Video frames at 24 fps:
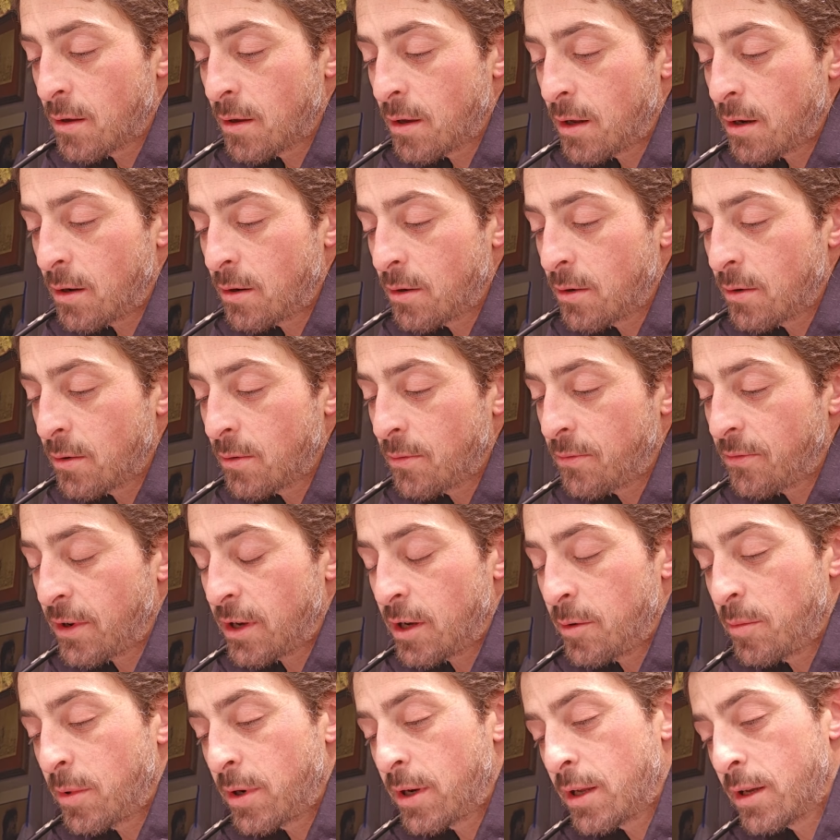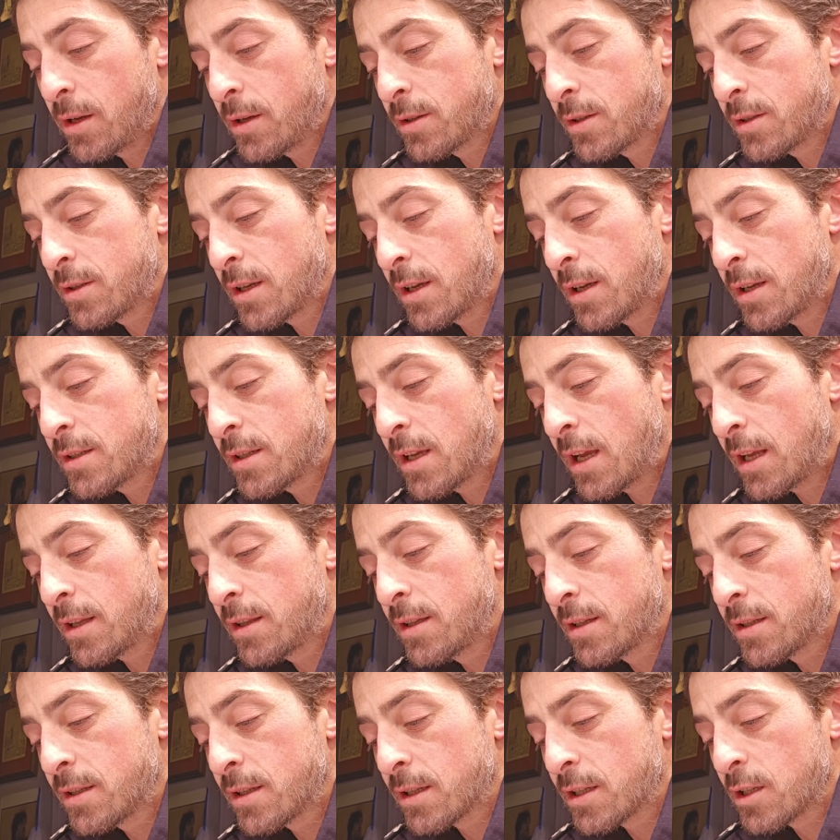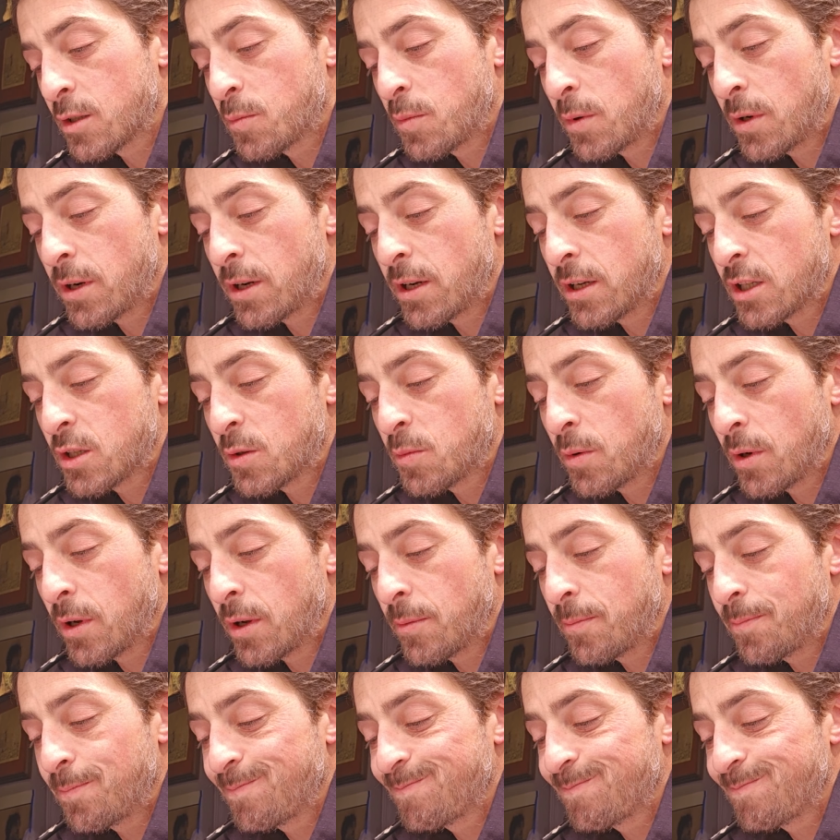I don't know if anybody else has had this experience, but